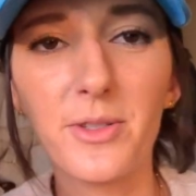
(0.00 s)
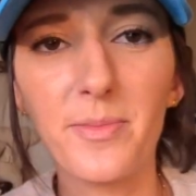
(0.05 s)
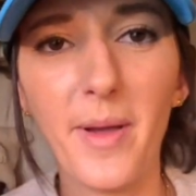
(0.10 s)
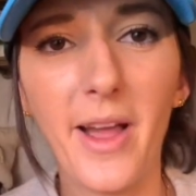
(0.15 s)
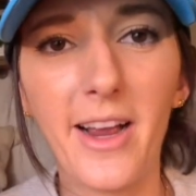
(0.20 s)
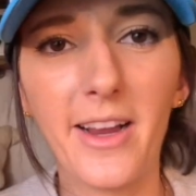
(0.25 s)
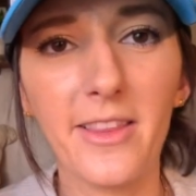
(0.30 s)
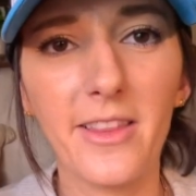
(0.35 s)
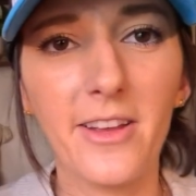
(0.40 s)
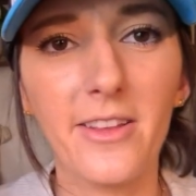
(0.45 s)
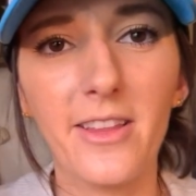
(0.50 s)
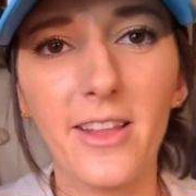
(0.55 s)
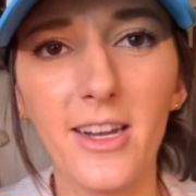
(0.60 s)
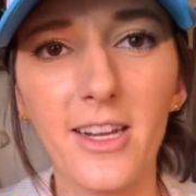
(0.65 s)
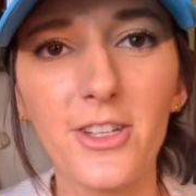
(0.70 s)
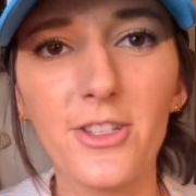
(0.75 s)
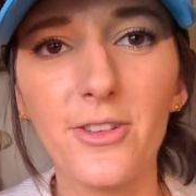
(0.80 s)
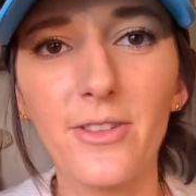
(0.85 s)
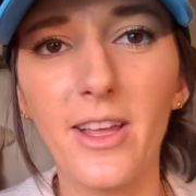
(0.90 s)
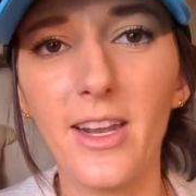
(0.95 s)
back there that
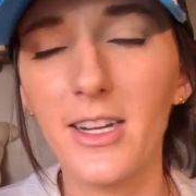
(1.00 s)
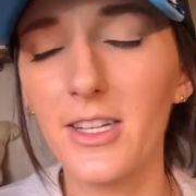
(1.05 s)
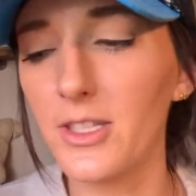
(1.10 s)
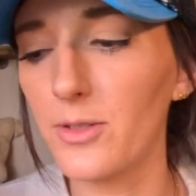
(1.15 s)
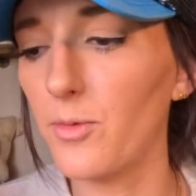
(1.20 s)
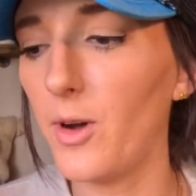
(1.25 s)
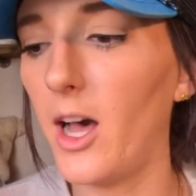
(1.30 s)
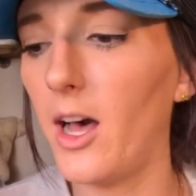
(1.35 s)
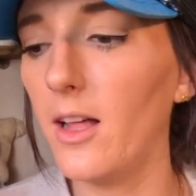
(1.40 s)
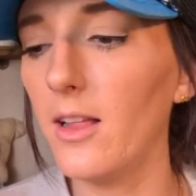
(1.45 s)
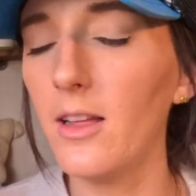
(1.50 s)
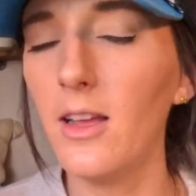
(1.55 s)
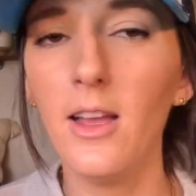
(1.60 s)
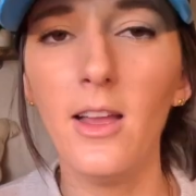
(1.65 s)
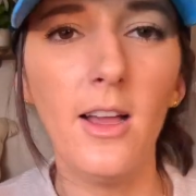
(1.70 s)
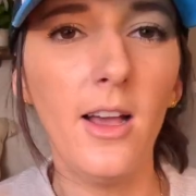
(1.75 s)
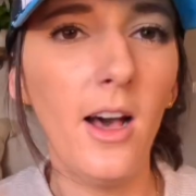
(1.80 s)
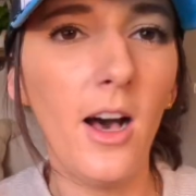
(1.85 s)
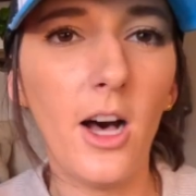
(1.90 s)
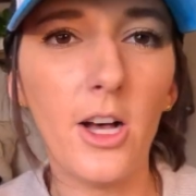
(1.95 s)
I do that as well.
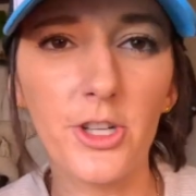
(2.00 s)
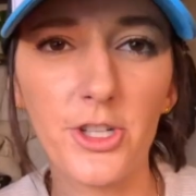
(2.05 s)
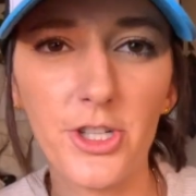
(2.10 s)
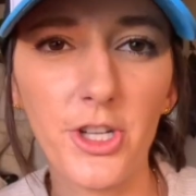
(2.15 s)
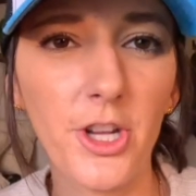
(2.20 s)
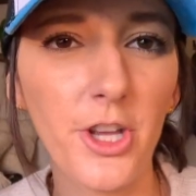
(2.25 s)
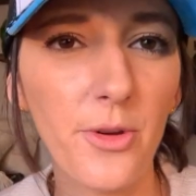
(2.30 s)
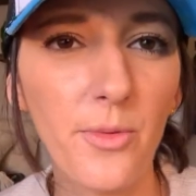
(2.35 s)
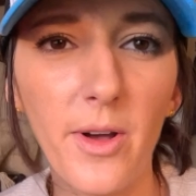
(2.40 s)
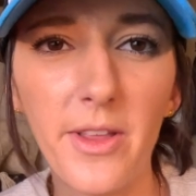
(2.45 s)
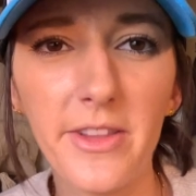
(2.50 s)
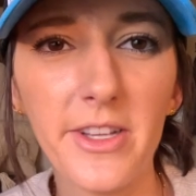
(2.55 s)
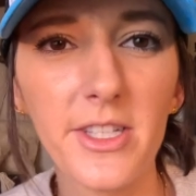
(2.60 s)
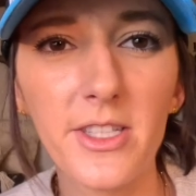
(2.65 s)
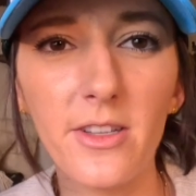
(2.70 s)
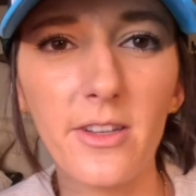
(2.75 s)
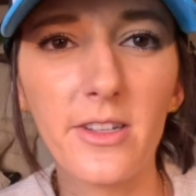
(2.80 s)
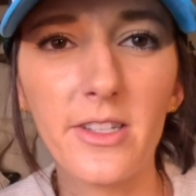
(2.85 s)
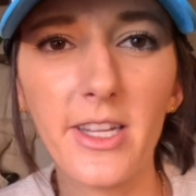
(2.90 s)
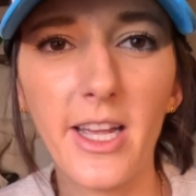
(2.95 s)
I'll show you what
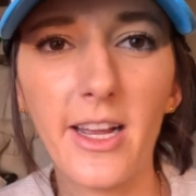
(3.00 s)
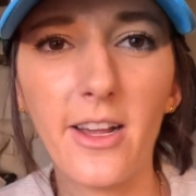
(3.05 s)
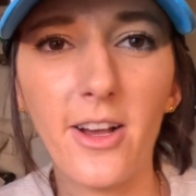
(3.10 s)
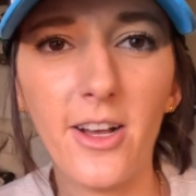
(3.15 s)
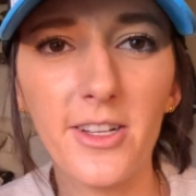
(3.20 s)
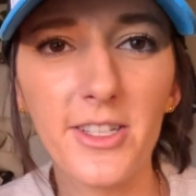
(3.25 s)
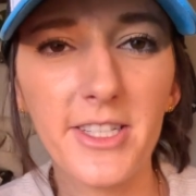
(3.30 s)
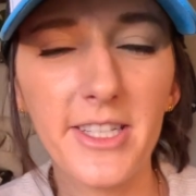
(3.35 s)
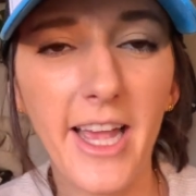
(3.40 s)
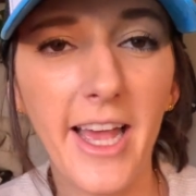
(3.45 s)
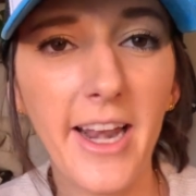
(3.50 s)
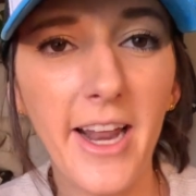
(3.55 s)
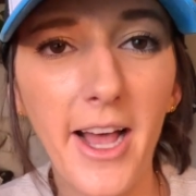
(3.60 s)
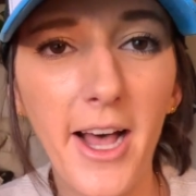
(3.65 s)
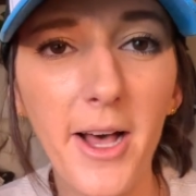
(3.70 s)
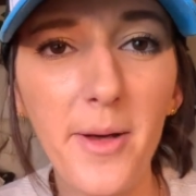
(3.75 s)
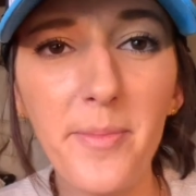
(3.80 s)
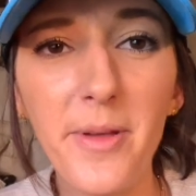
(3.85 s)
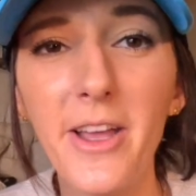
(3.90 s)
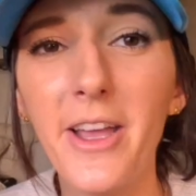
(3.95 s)
this looks like all set
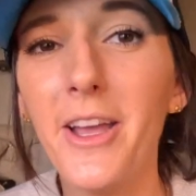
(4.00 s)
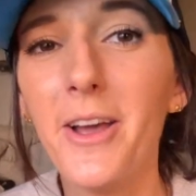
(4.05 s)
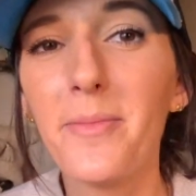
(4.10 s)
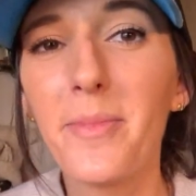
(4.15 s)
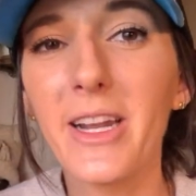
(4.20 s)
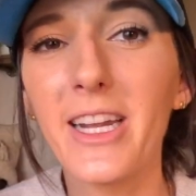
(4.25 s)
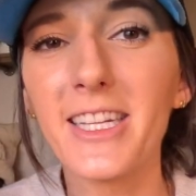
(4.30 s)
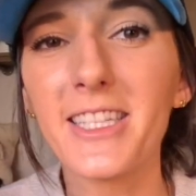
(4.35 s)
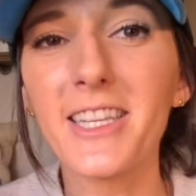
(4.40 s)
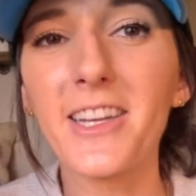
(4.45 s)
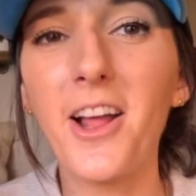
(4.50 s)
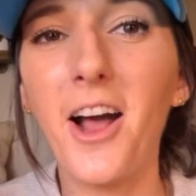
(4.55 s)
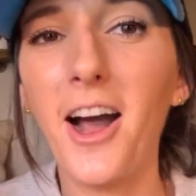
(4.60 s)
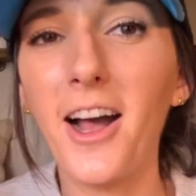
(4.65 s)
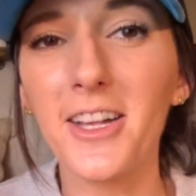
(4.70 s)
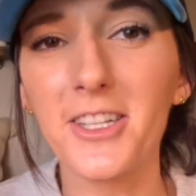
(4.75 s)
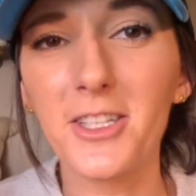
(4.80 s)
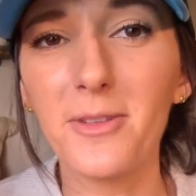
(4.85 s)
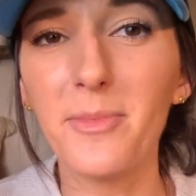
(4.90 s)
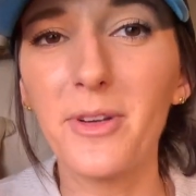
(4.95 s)
up, but it's an
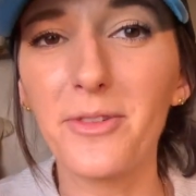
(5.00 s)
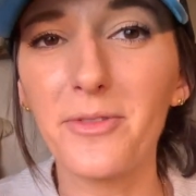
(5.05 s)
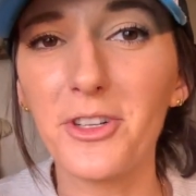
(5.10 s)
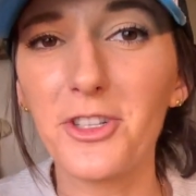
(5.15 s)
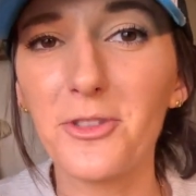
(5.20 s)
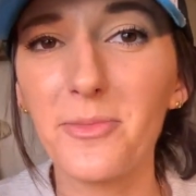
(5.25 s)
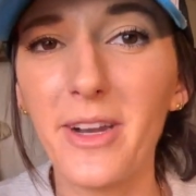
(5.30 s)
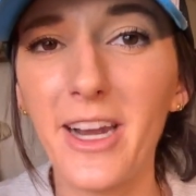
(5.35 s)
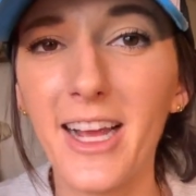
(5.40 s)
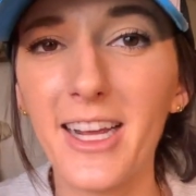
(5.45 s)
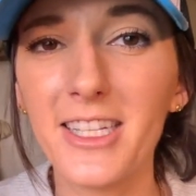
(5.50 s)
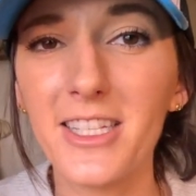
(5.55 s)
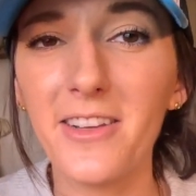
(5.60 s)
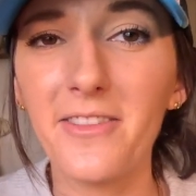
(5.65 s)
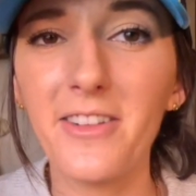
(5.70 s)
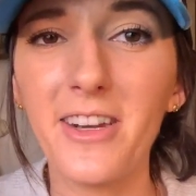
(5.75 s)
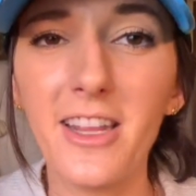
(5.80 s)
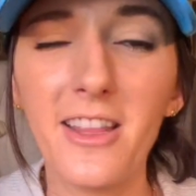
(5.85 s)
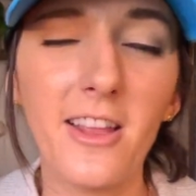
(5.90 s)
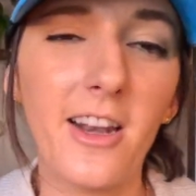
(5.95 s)
awesome enrichment
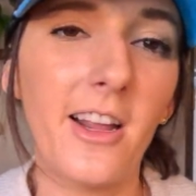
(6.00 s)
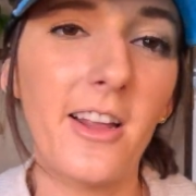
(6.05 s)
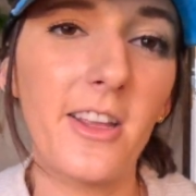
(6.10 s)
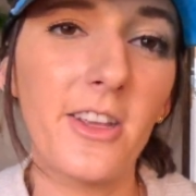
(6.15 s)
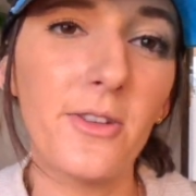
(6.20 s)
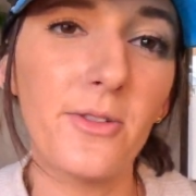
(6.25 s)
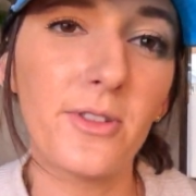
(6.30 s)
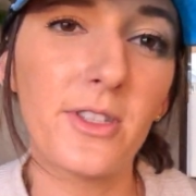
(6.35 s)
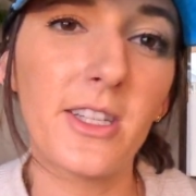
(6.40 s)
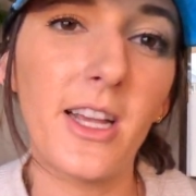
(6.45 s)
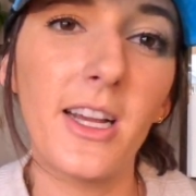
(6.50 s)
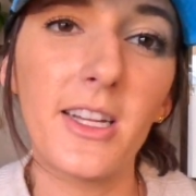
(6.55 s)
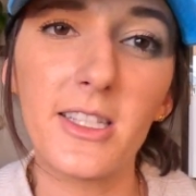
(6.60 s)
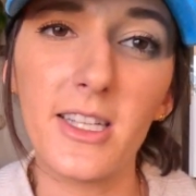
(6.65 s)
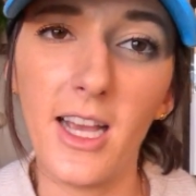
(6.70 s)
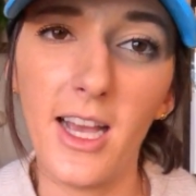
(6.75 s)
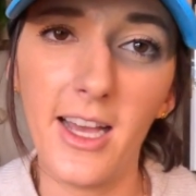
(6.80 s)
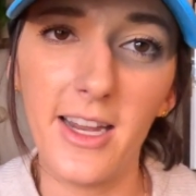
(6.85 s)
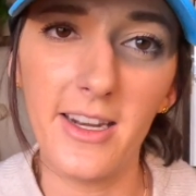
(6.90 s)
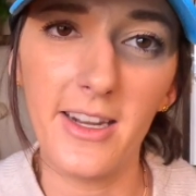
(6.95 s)
activity that I use a
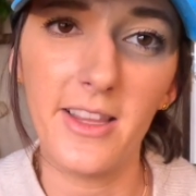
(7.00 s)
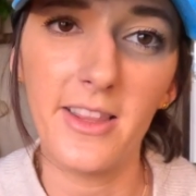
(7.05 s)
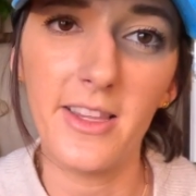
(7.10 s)
ton